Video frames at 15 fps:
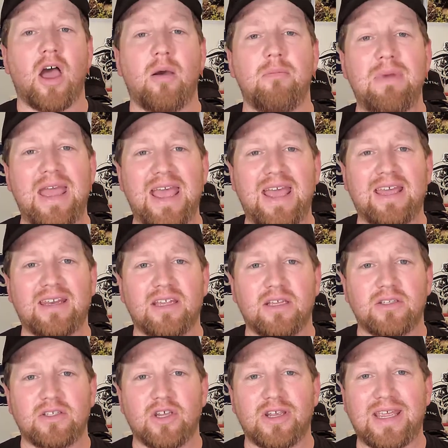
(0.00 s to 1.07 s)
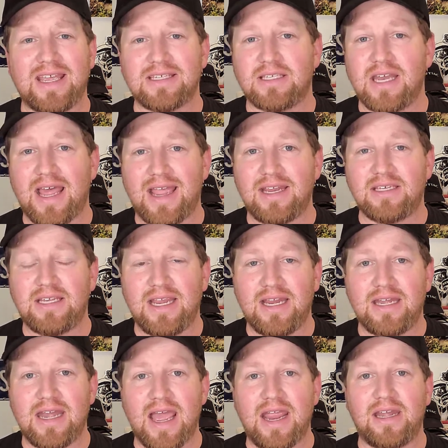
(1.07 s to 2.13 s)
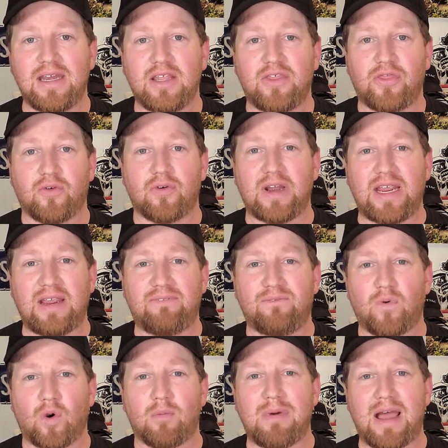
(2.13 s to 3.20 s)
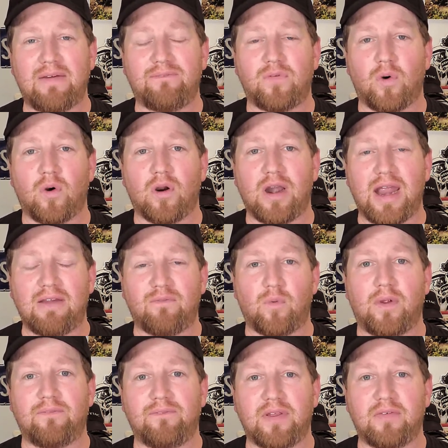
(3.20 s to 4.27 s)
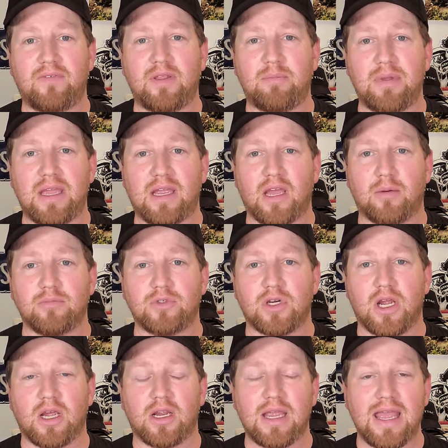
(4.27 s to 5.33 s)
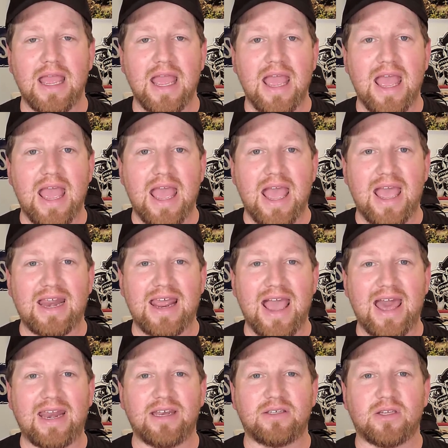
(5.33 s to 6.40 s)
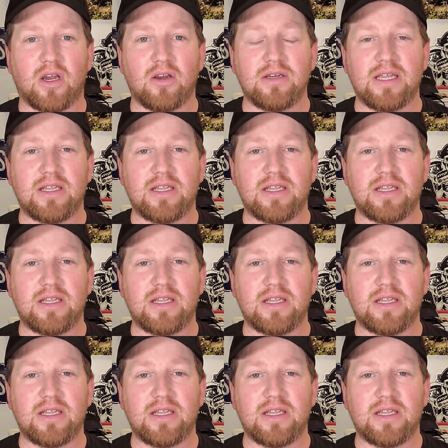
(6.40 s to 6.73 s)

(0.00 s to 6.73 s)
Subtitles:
A man took his 1993 4x4 F-150 pickup truck and had it turned